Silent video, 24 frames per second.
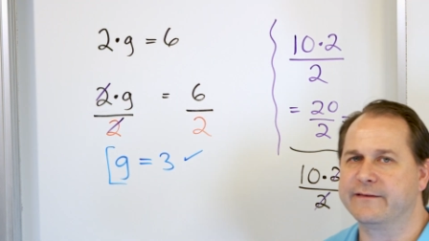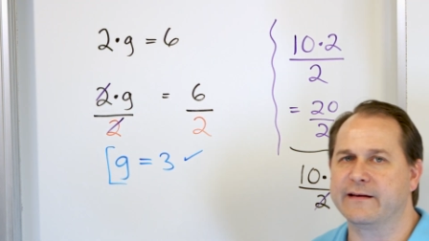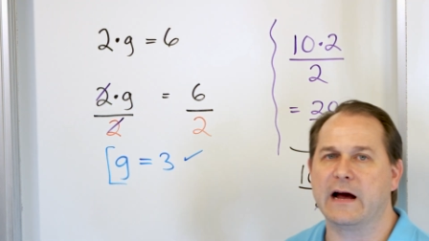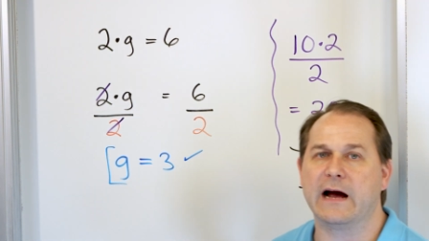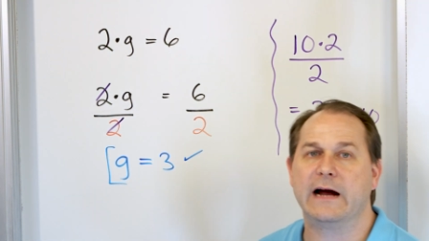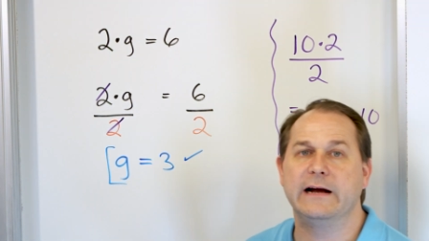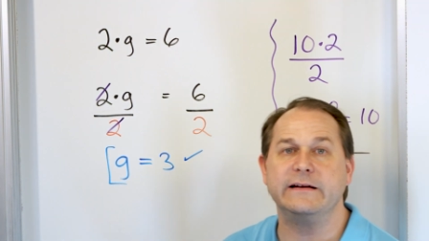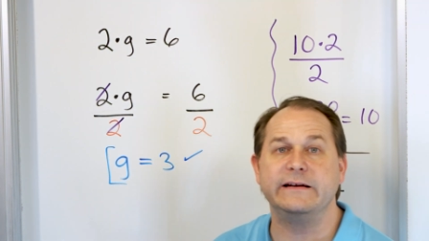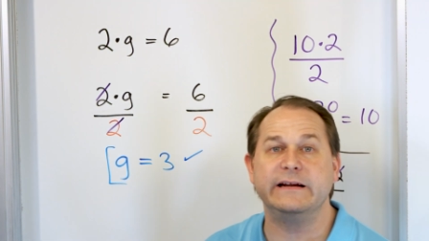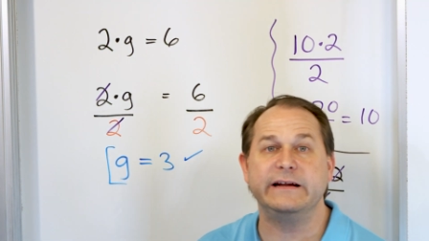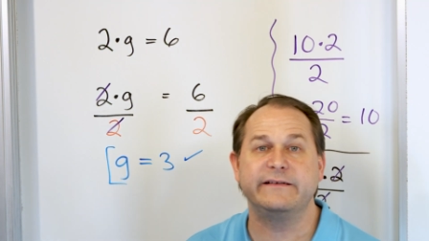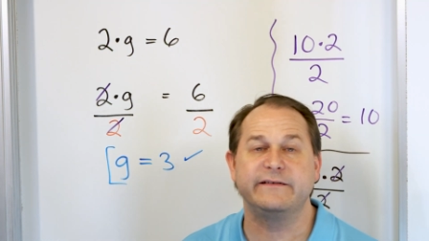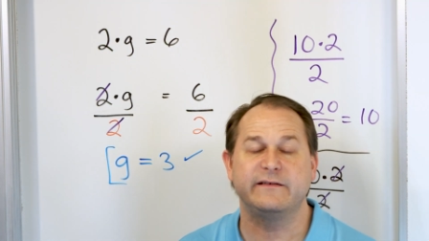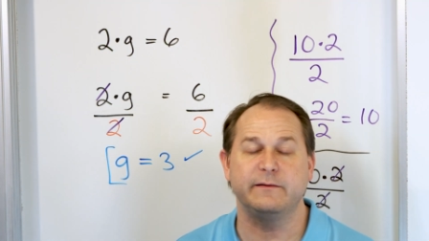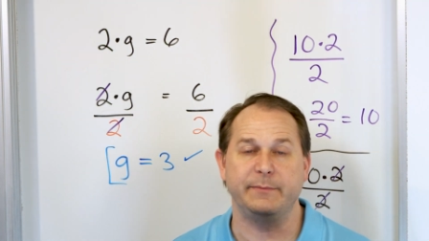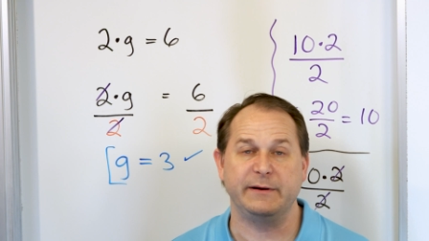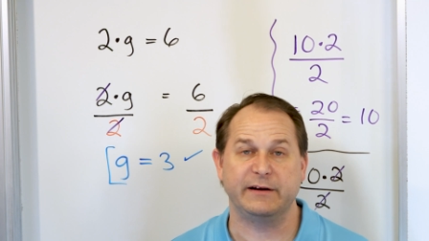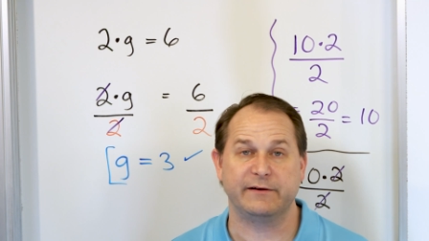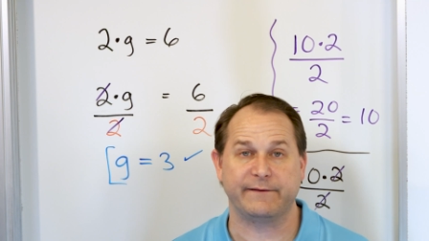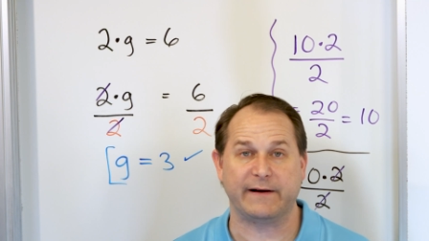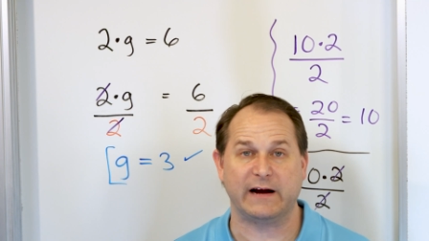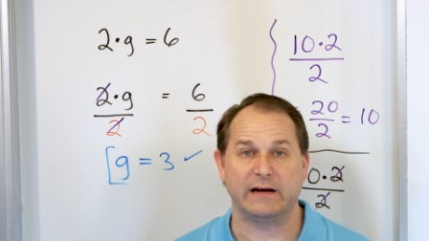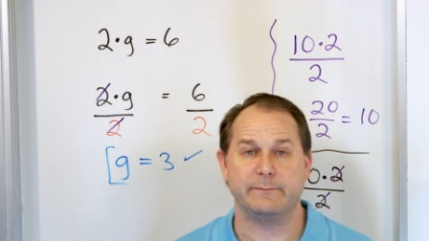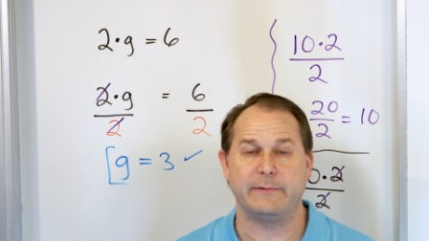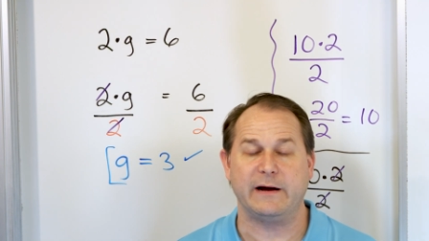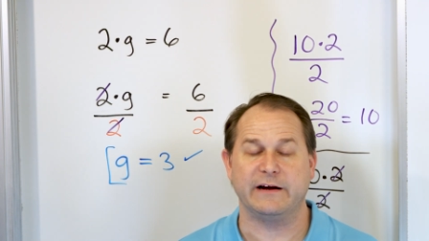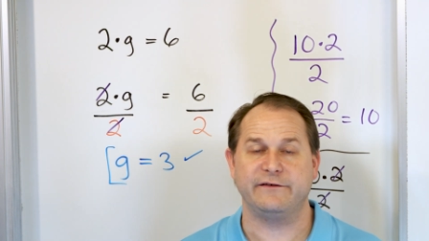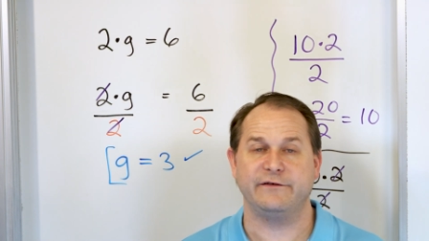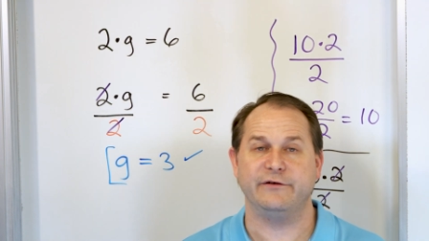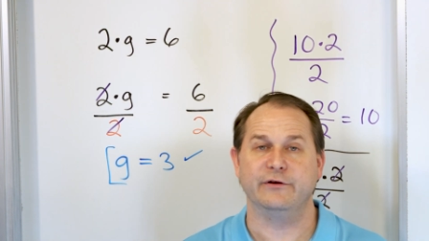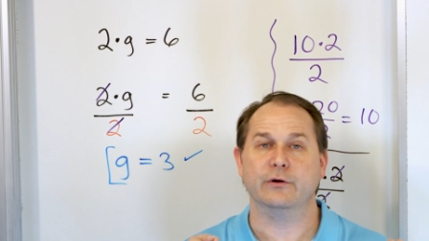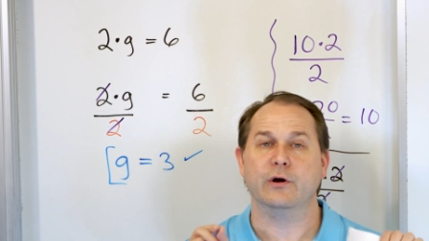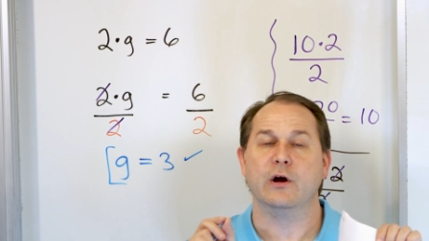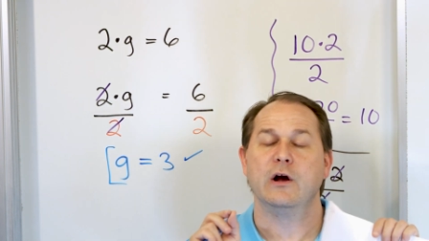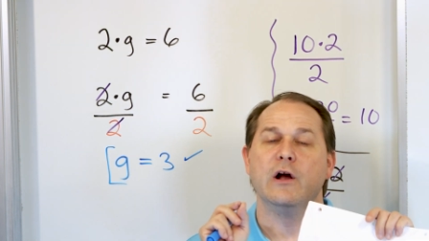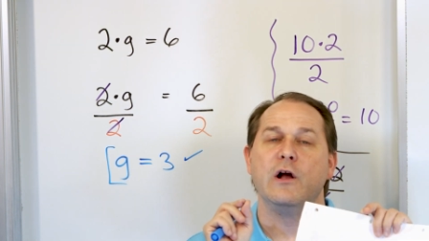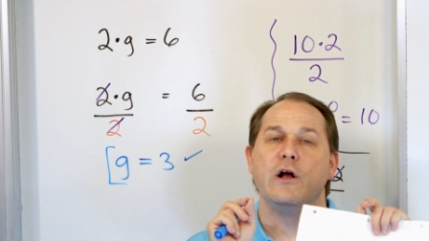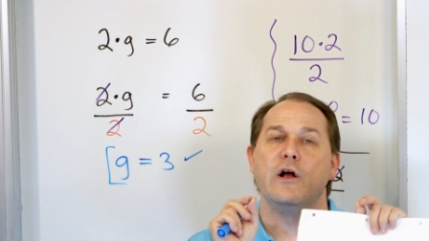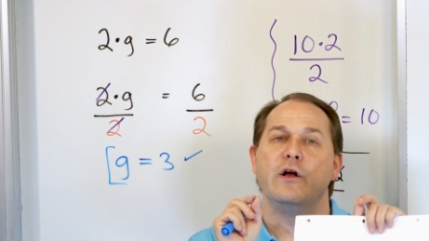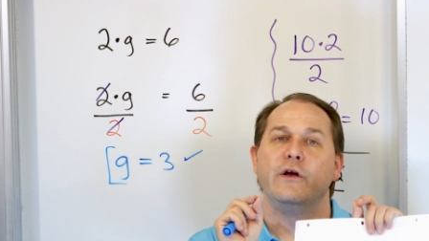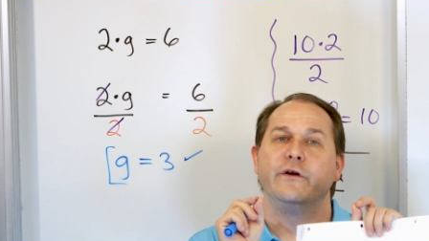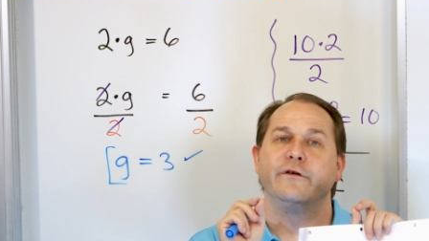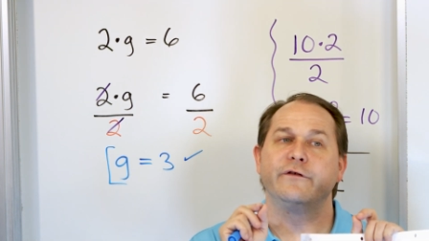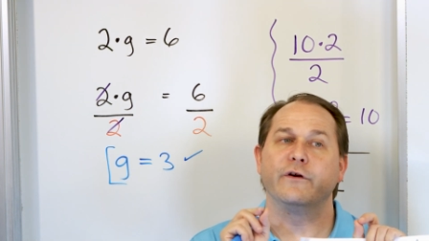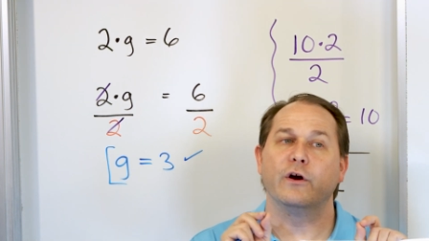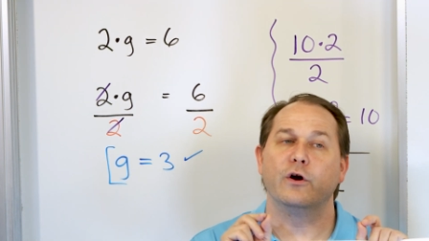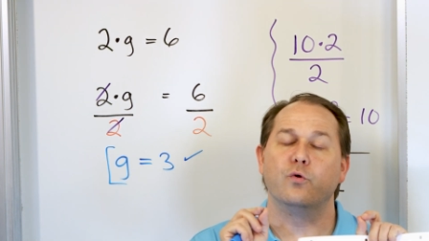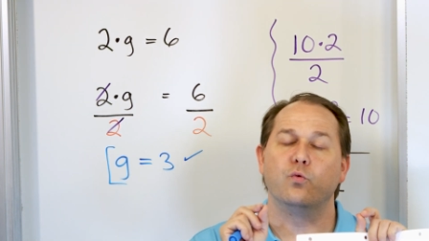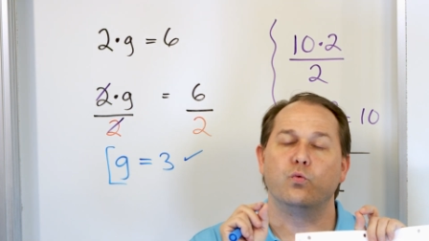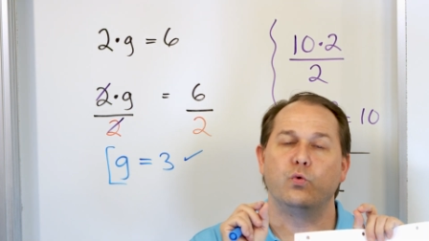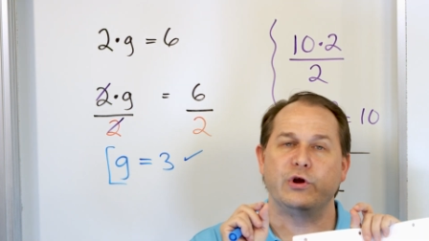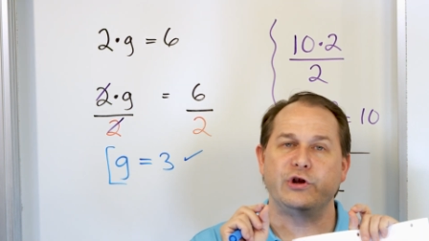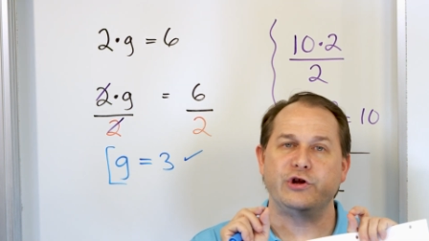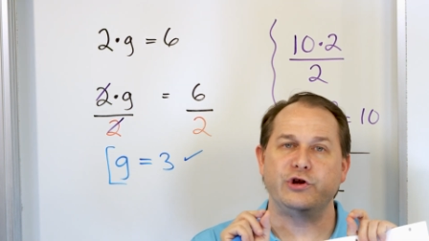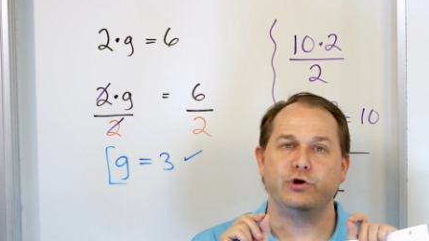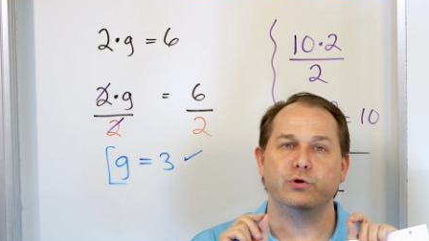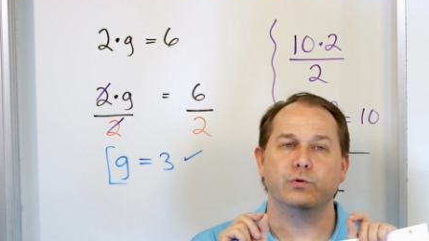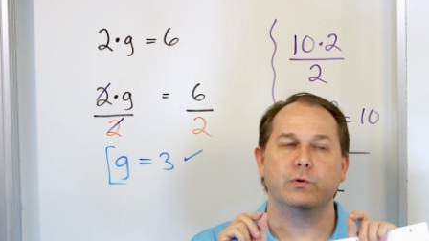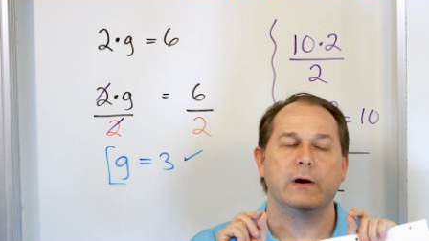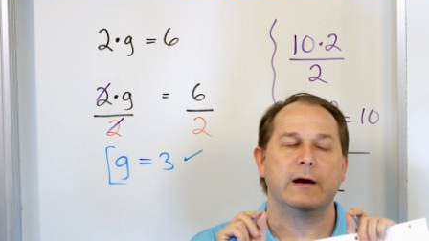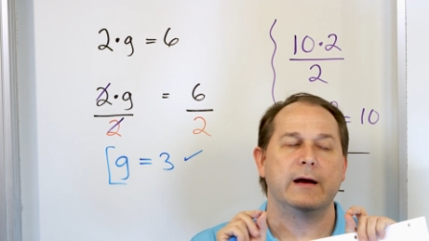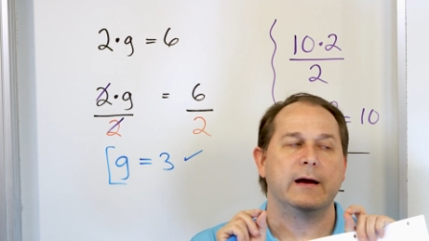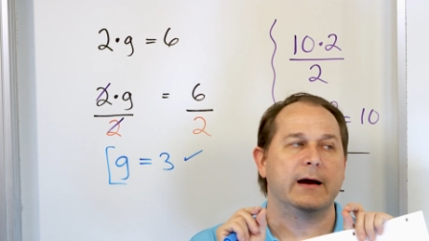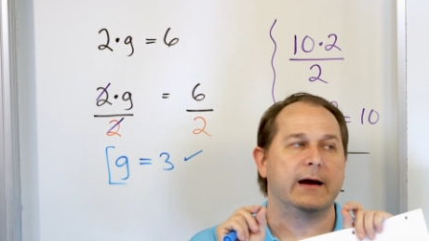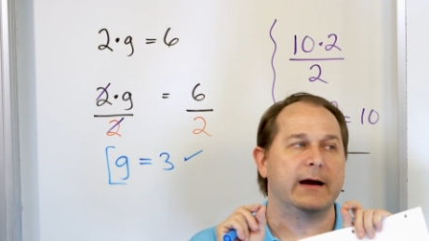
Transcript: side needs to be divided by 2. So when you